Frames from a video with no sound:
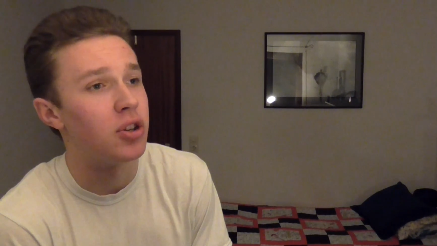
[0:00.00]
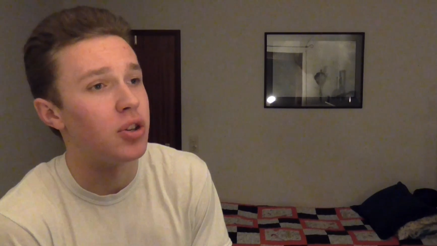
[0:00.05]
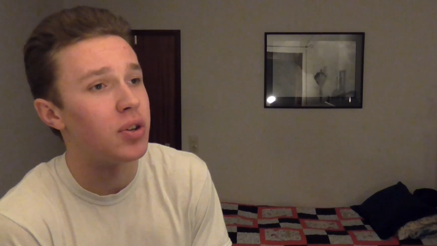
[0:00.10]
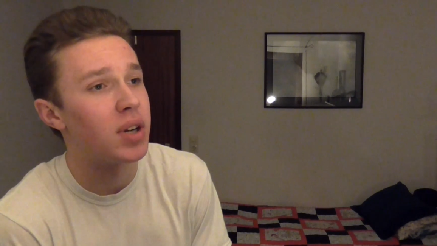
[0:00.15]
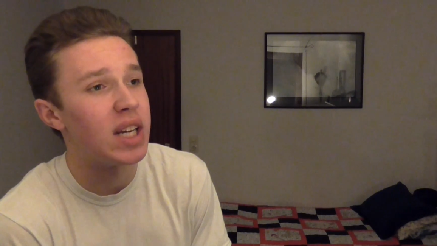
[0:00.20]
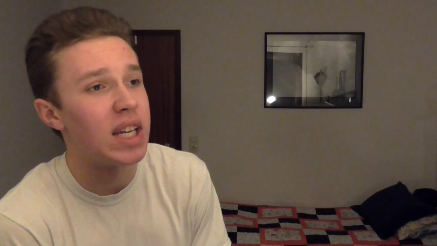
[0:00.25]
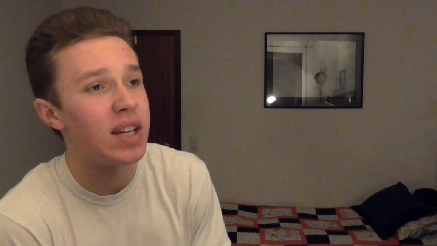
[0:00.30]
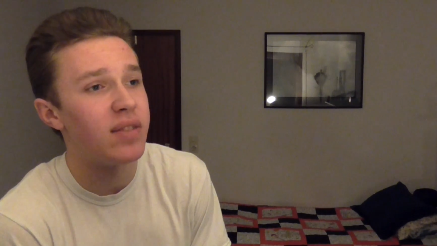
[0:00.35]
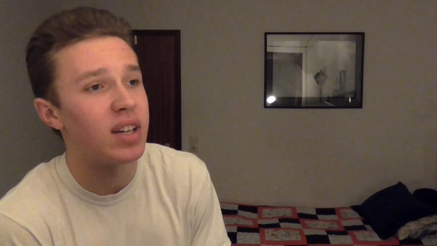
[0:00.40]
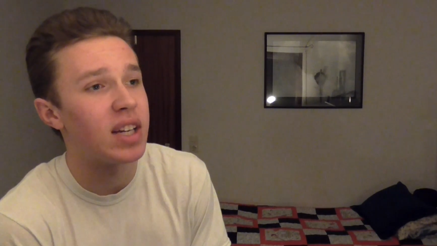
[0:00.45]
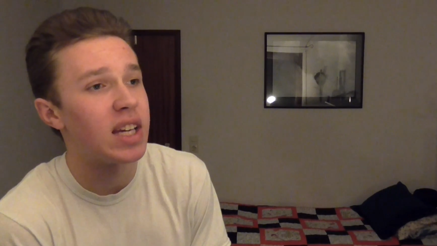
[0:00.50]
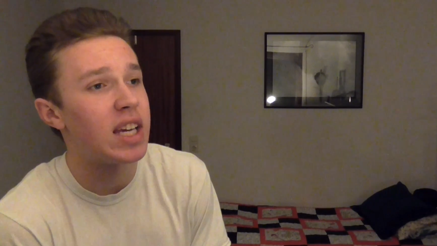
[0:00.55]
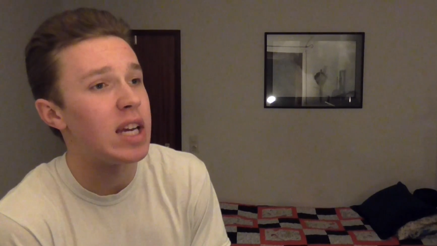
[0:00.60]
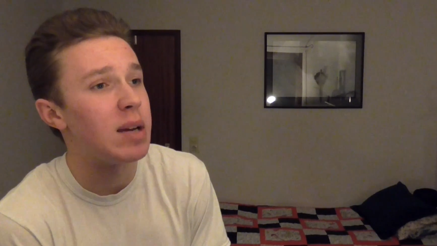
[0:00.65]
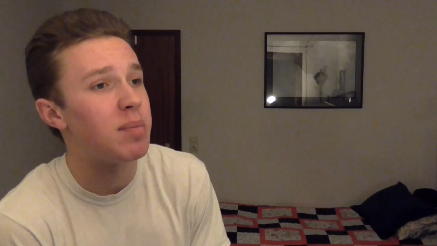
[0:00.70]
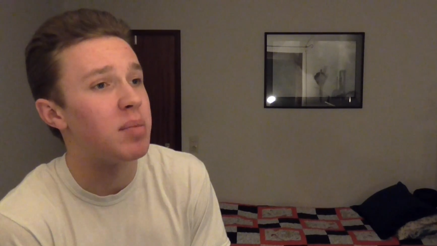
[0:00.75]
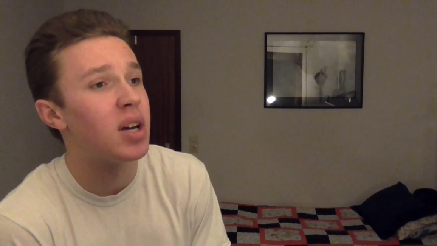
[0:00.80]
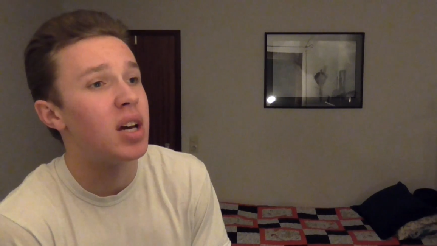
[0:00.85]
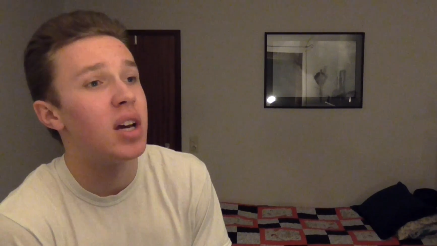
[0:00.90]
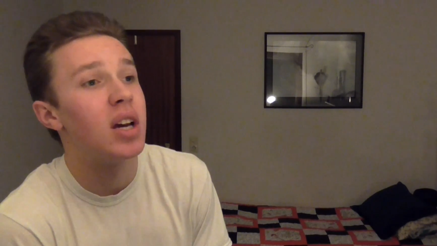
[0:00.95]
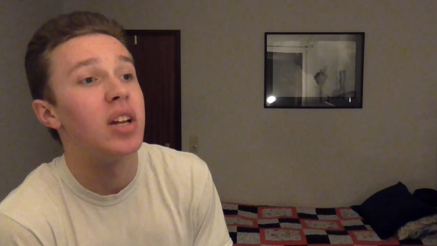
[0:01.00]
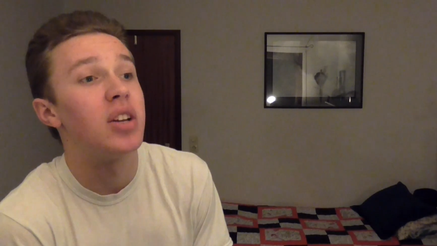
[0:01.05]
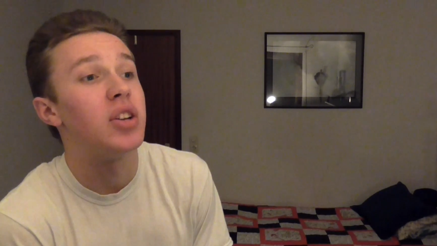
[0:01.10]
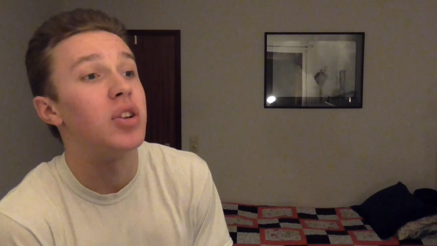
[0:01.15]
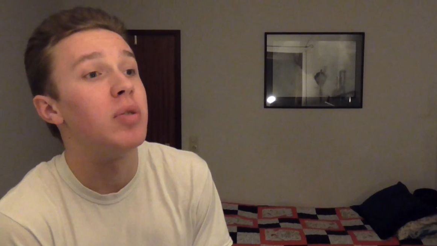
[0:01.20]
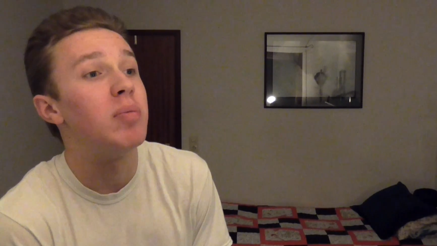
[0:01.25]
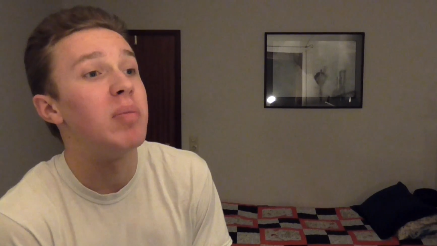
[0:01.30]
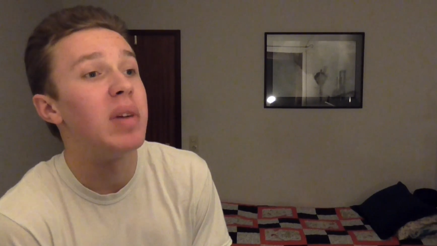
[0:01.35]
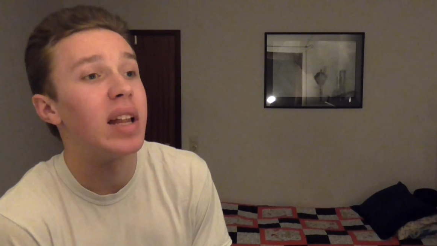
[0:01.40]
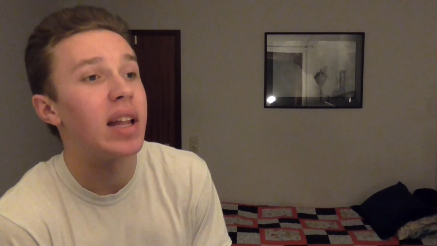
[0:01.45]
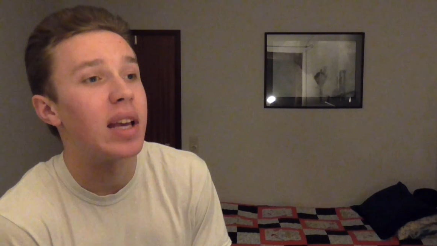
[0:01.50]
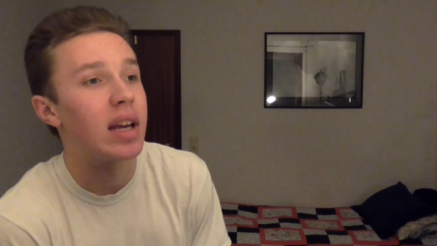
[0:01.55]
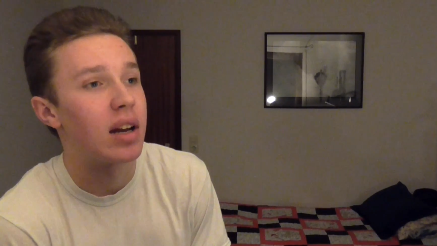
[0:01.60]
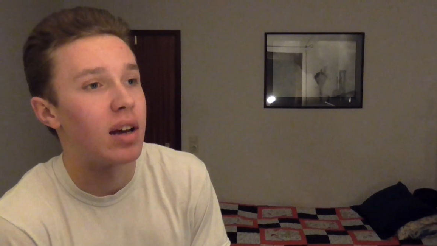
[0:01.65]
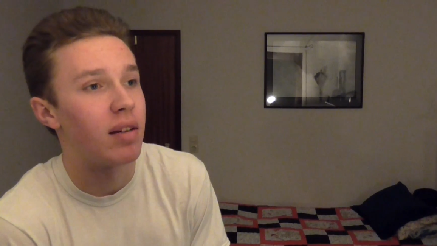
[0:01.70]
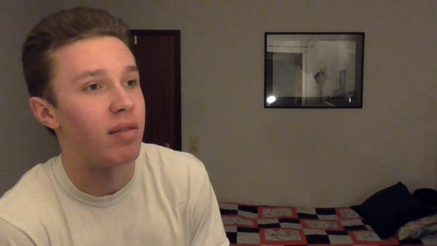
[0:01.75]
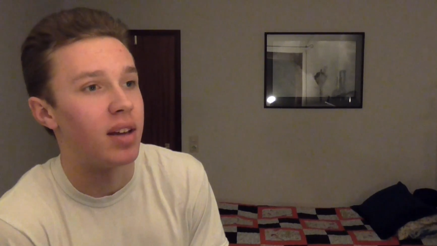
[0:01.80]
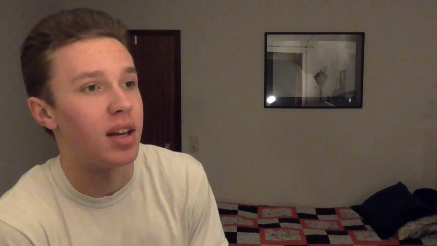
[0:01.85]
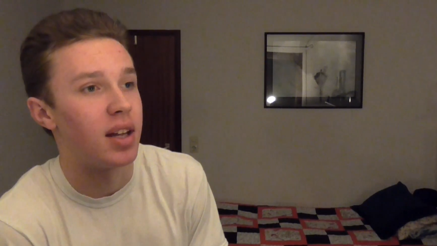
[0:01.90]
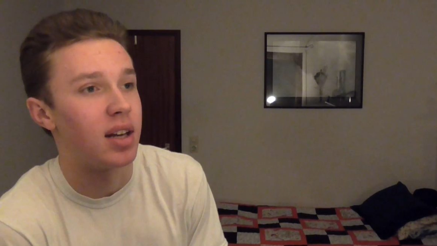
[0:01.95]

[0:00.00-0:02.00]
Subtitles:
You can even keep 2 million of